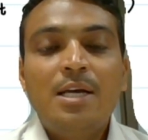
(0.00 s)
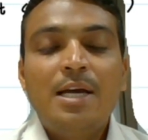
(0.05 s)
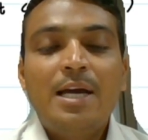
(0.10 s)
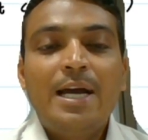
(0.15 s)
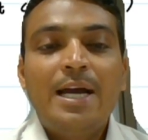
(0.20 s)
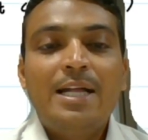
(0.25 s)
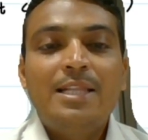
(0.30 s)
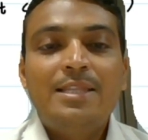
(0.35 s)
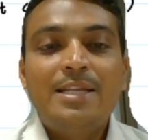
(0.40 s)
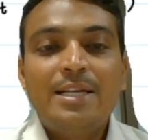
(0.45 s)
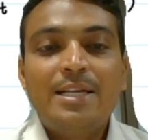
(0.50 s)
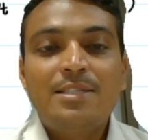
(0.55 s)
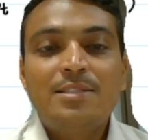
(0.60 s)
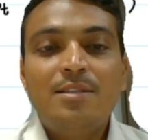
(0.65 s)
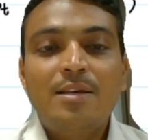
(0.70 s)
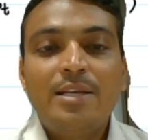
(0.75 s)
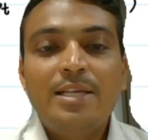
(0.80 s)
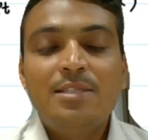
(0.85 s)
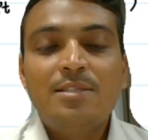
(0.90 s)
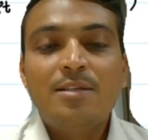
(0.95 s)
And that is
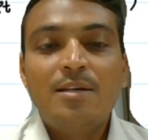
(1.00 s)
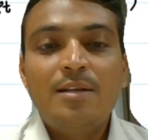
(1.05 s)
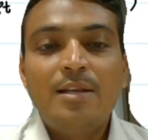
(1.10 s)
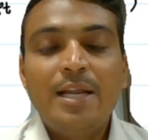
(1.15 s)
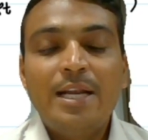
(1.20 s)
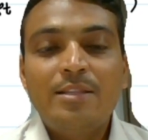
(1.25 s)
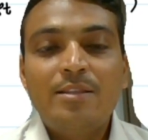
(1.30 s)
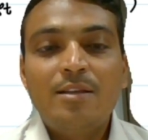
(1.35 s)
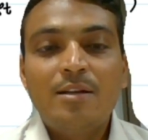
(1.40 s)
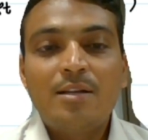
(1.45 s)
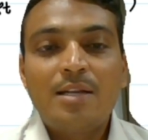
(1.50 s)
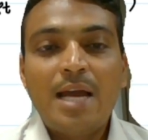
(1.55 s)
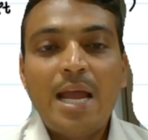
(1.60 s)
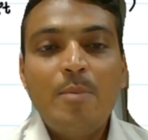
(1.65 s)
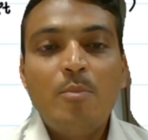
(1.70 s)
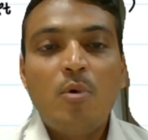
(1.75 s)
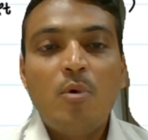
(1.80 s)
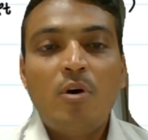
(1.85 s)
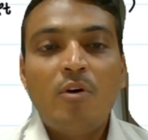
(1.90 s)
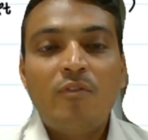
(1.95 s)
the reason at the
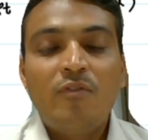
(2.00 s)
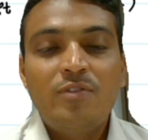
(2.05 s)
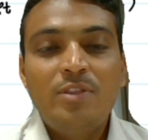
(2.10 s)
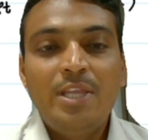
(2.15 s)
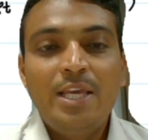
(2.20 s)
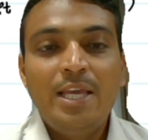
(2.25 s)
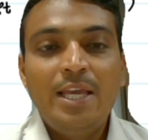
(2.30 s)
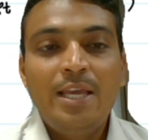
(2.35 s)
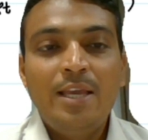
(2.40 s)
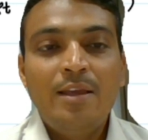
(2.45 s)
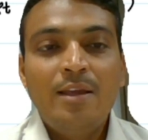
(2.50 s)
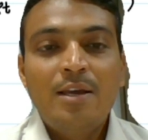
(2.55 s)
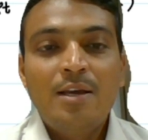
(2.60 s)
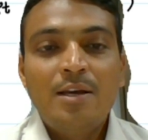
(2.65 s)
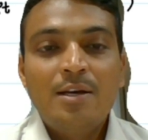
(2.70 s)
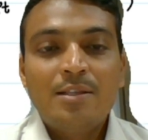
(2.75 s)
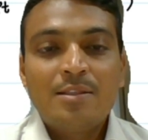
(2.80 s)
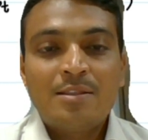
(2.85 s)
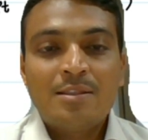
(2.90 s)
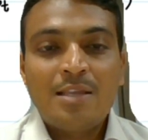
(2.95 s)
time of the
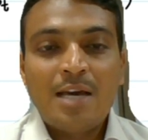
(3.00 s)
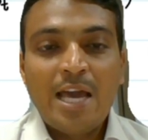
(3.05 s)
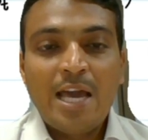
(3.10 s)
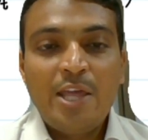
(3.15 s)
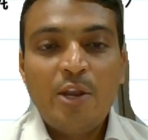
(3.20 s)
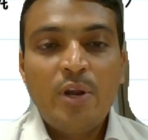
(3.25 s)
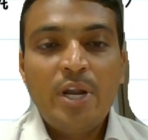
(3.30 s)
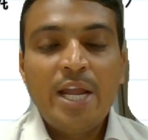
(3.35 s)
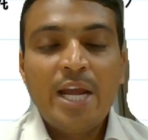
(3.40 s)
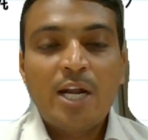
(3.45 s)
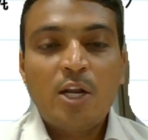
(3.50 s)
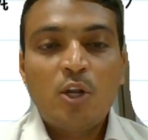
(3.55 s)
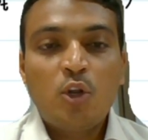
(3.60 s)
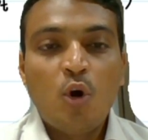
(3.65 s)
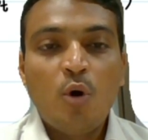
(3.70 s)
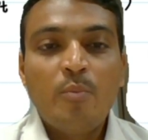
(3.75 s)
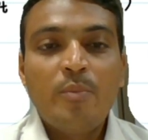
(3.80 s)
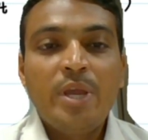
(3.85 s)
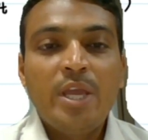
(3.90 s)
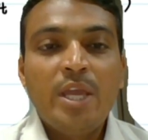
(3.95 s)

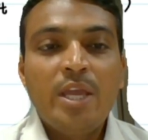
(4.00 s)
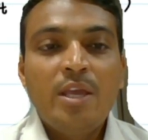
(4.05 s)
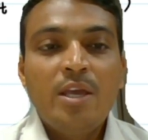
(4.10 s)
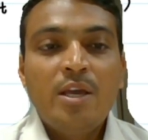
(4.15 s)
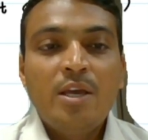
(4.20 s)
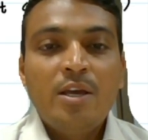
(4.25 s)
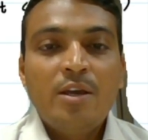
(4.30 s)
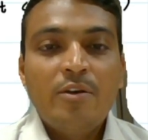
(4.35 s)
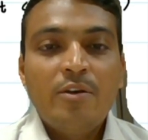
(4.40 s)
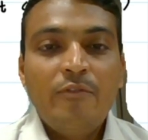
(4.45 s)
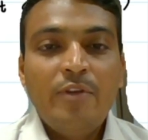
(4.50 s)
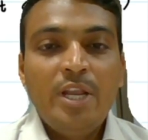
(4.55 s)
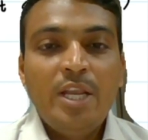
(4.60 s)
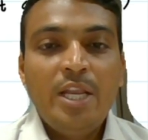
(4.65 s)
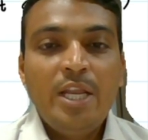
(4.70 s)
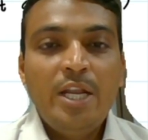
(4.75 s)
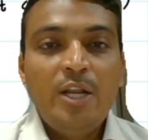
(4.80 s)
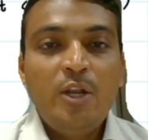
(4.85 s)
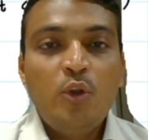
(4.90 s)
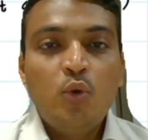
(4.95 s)
thyroidectomy, we
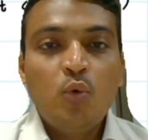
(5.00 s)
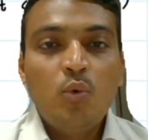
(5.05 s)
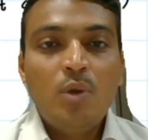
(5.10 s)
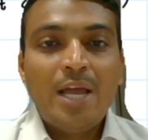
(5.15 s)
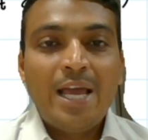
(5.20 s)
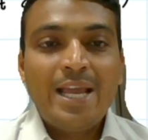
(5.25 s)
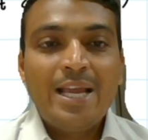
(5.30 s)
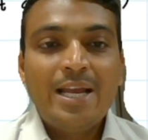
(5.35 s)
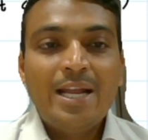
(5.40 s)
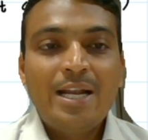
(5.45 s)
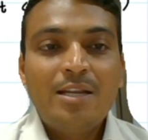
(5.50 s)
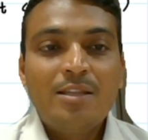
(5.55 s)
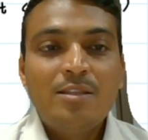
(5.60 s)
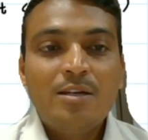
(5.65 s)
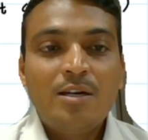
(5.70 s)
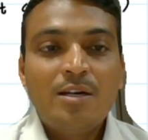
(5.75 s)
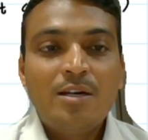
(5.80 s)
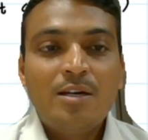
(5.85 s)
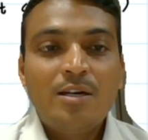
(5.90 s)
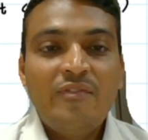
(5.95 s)
need to ligate
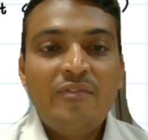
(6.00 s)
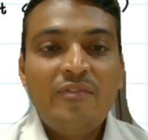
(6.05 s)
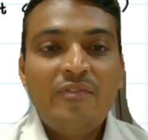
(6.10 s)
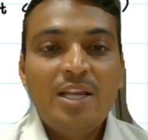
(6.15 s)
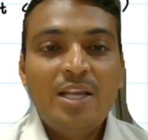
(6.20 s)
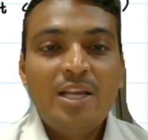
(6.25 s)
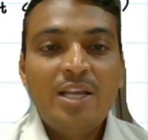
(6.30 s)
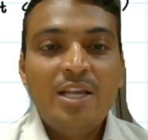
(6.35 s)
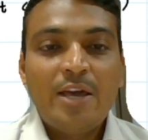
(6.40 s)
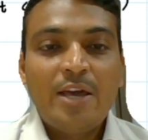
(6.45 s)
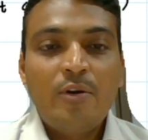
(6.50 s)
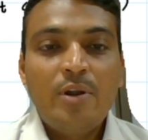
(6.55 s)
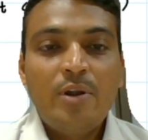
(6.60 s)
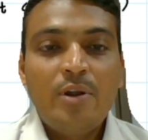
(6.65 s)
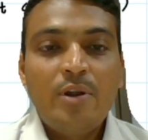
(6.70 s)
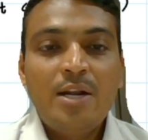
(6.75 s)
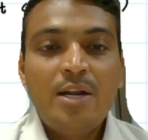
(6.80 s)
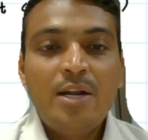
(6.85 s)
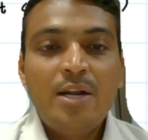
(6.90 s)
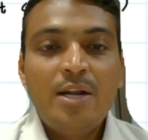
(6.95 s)
the inferior thyroid
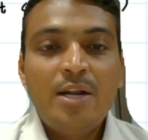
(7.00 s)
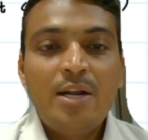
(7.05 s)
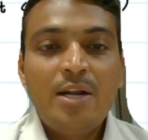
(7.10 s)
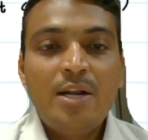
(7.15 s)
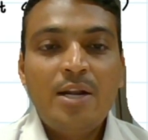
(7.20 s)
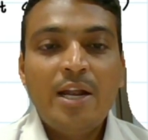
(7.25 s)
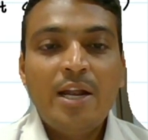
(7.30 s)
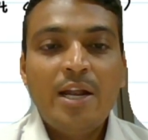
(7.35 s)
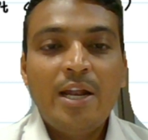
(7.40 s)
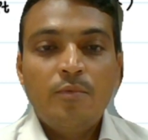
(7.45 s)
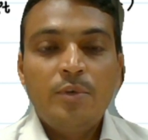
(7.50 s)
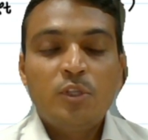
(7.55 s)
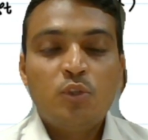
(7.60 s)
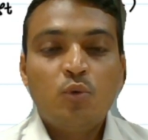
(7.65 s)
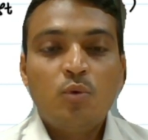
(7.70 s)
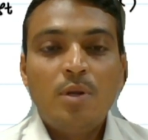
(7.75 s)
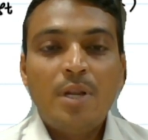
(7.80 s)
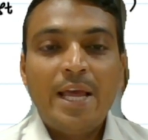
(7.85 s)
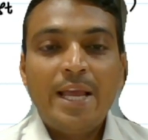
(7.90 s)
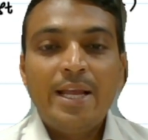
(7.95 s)
artery, and we
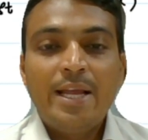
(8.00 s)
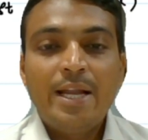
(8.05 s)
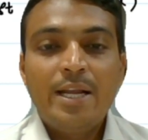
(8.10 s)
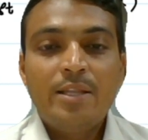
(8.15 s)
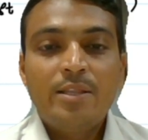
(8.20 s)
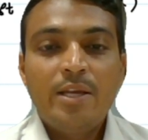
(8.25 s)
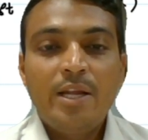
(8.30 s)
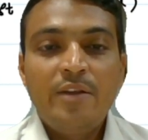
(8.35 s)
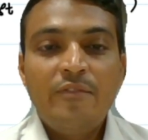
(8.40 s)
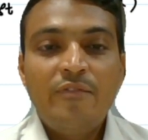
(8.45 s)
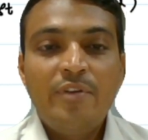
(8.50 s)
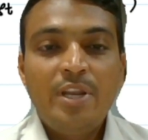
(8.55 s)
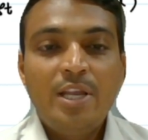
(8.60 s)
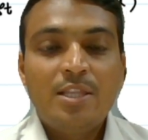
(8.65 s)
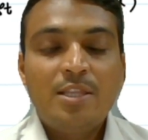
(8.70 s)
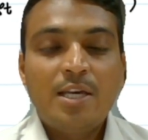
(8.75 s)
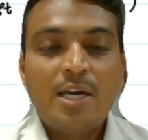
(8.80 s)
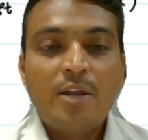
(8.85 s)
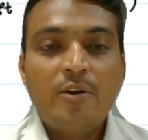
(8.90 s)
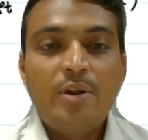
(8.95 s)
should ligate the
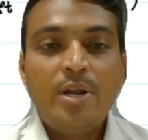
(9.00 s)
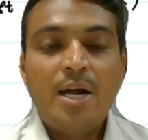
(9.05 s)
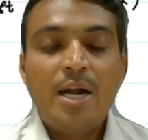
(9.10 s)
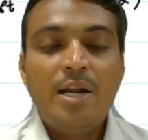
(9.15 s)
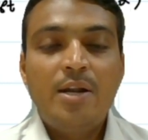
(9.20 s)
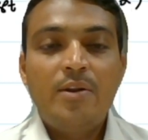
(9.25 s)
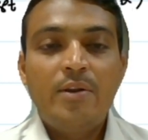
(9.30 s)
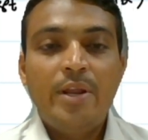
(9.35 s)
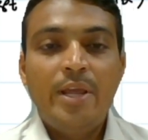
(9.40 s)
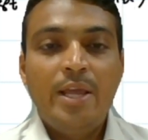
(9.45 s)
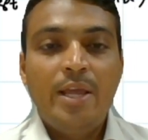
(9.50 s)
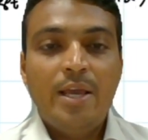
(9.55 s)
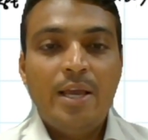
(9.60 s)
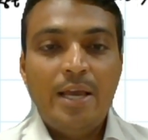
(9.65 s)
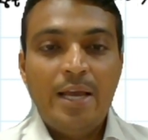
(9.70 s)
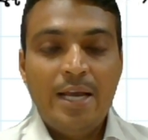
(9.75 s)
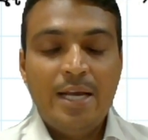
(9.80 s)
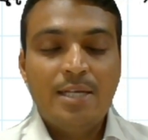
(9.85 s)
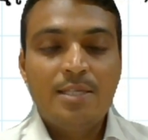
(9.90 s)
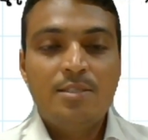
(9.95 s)
inferior thyroid artery
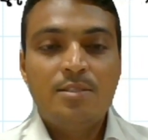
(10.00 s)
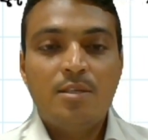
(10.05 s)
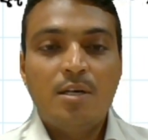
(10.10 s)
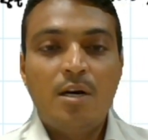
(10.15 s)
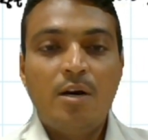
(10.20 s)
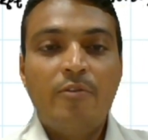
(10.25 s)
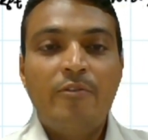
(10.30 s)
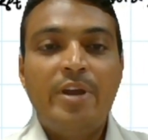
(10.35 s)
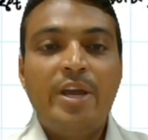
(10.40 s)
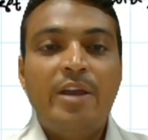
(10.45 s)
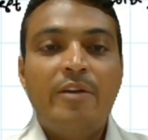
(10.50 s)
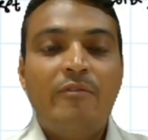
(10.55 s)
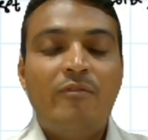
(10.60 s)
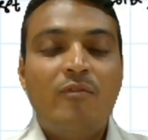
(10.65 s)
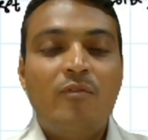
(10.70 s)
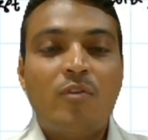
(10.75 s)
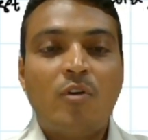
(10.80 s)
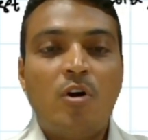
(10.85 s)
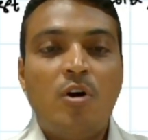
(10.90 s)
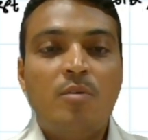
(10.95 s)
as away
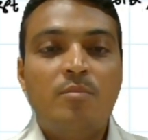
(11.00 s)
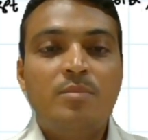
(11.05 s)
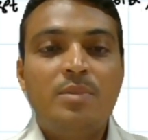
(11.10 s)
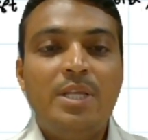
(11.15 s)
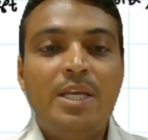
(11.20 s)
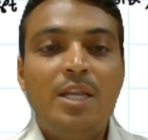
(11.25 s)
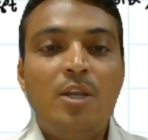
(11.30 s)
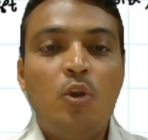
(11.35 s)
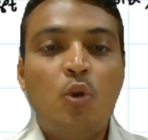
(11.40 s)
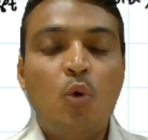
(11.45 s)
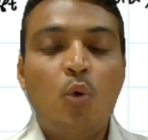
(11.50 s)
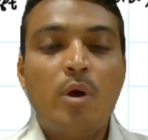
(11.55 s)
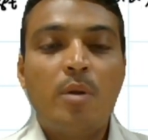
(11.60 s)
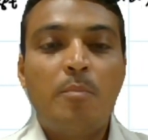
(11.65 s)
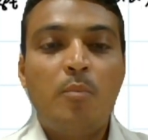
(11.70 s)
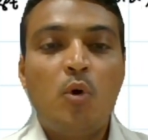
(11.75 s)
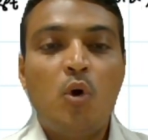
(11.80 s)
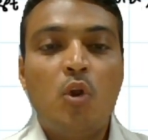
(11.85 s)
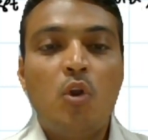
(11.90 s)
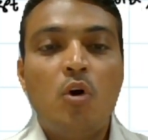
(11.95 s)
from the lower
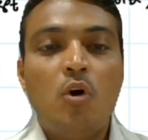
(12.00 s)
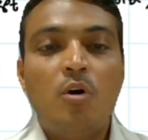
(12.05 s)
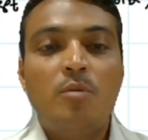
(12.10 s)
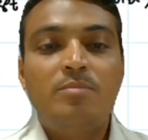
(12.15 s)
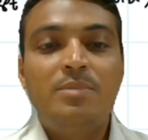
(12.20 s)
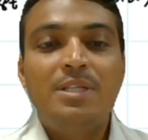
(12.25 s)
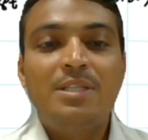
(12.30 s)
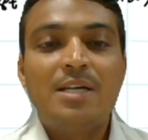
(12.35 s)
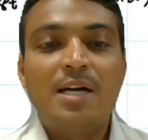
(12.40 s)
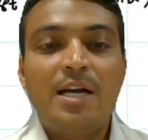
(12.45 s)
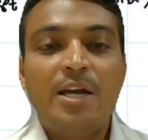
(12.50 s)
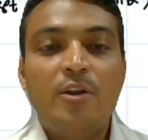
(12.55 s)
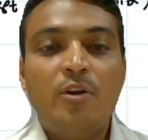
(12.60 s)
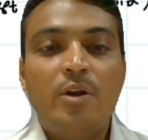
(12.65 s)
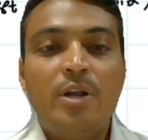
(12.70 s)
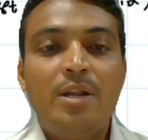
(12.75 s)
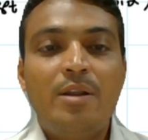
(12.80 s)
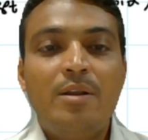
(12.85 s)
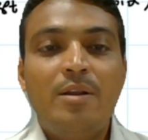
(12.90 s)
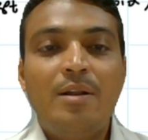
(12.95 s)
pole of the thyroid